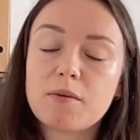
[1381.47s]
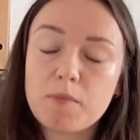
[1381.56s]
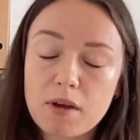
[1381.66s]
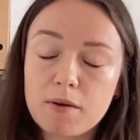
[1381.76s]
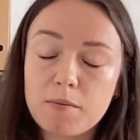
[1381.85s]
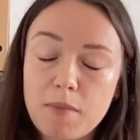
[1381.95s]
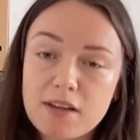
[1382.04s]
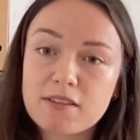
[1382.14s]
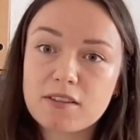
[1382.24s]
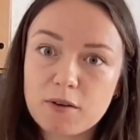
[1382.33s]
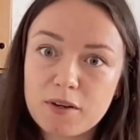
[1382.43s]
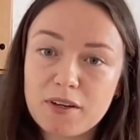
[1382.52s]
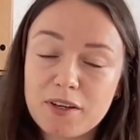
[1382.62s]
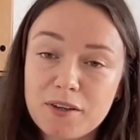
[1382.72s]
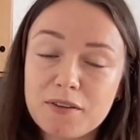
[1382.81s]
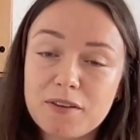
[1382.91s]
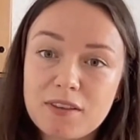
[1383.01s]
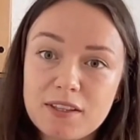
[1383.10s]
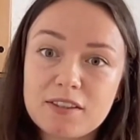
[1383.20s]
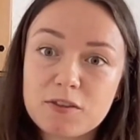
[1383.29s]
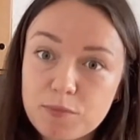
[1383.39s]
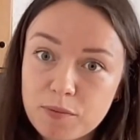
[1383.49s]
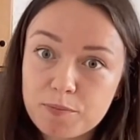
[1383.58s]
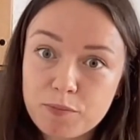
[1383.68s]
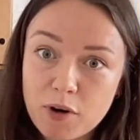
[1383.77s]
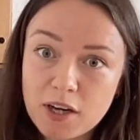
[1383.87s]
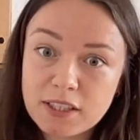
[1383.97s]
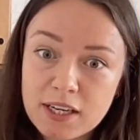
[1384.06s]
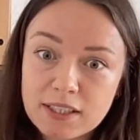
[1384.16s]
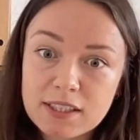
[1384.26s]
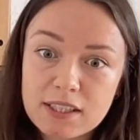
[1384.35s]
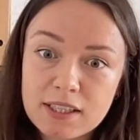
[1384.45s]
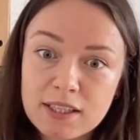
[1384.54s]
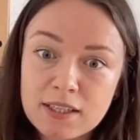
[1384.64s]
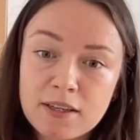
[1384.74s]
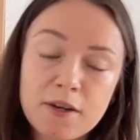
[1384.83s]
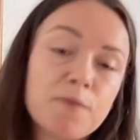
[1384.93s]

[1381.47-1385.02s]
master thesis project in